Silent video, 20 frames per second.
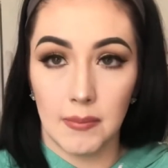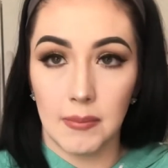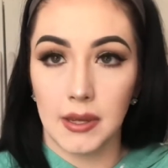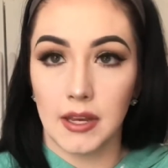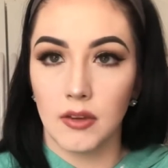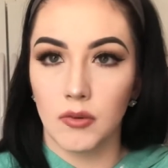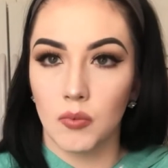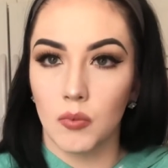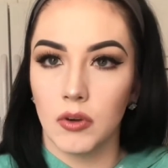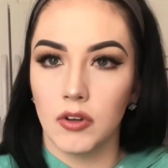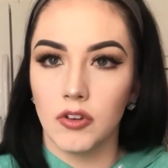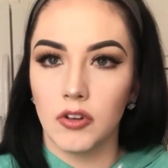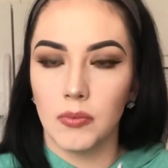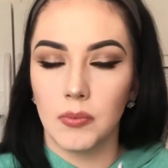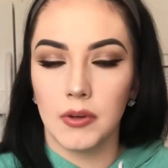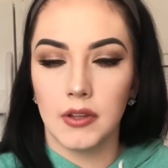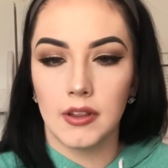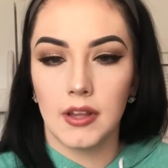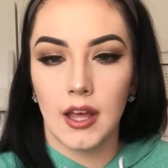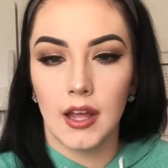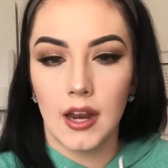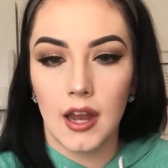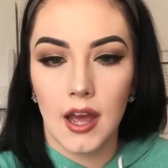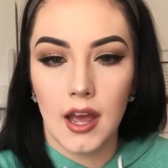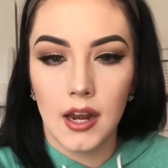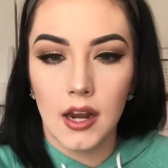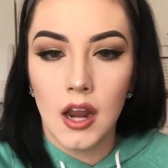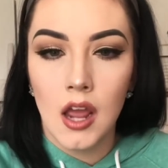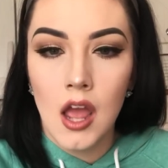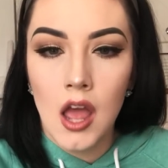because once you put that
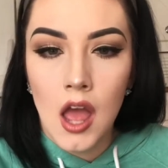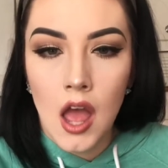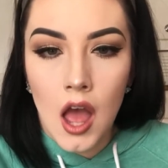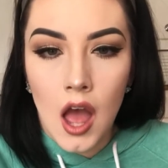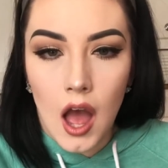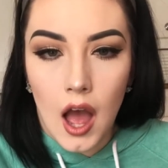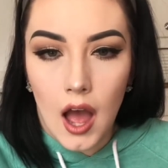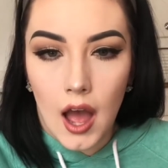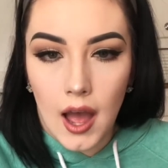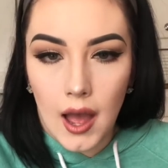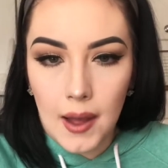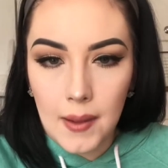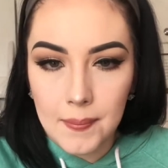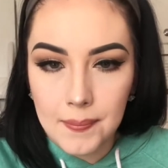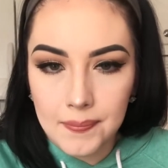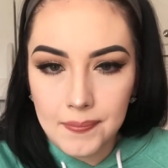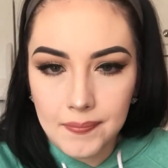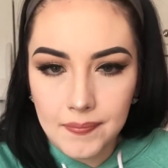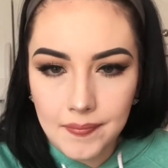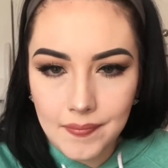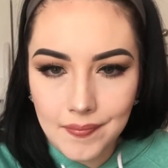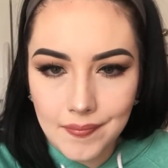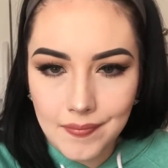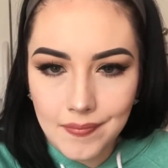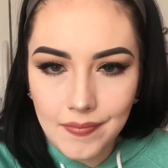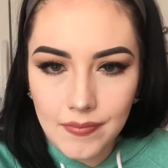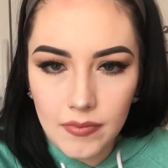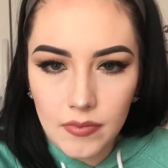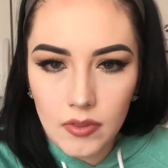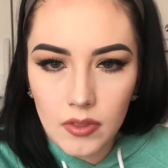on,
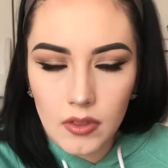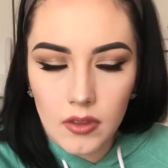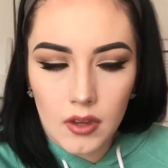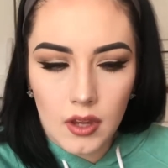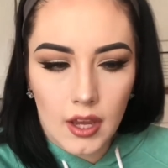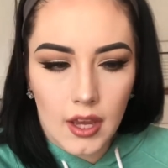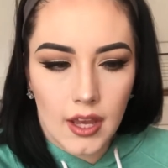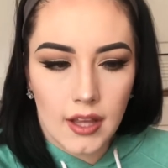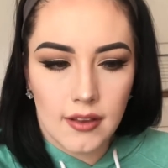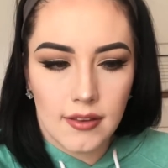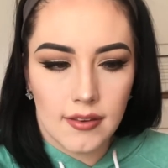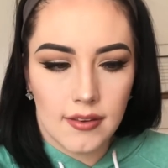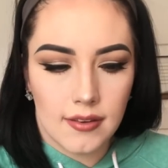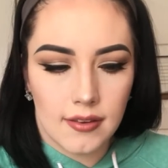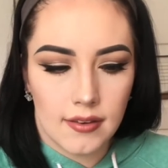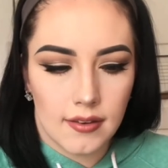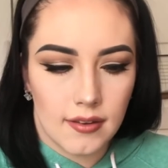it's